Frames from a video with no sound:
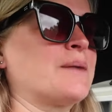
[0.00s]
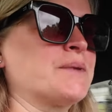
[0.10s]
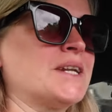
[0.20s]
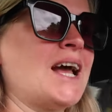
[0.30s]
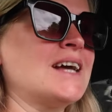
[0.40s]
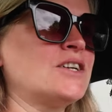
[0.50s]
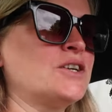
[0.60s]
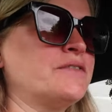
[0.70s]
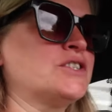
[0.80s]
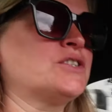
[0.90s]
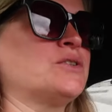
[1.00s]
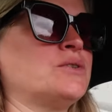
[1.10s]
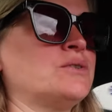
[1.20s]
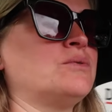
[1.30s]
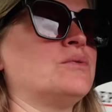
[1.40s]
I'm gonna head over to
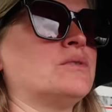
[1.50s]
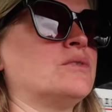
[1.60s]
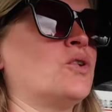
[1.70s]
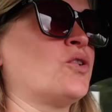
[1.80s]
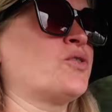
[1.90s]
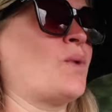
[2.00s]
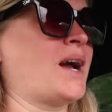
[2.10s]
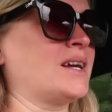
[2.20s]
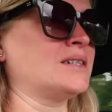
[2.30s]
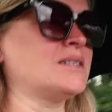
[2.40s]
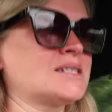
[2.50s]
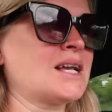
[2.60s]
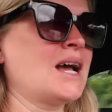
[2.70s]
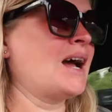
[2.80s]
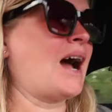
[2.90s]
North Wales.
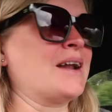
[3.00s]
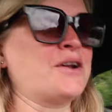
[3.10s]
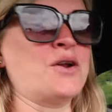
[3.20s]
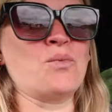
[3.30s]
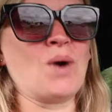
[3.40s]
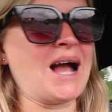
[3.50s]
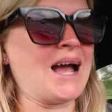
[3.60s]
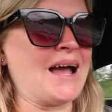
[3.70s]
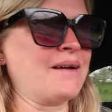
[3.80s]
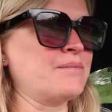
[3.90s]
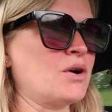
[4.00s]
I don't know where.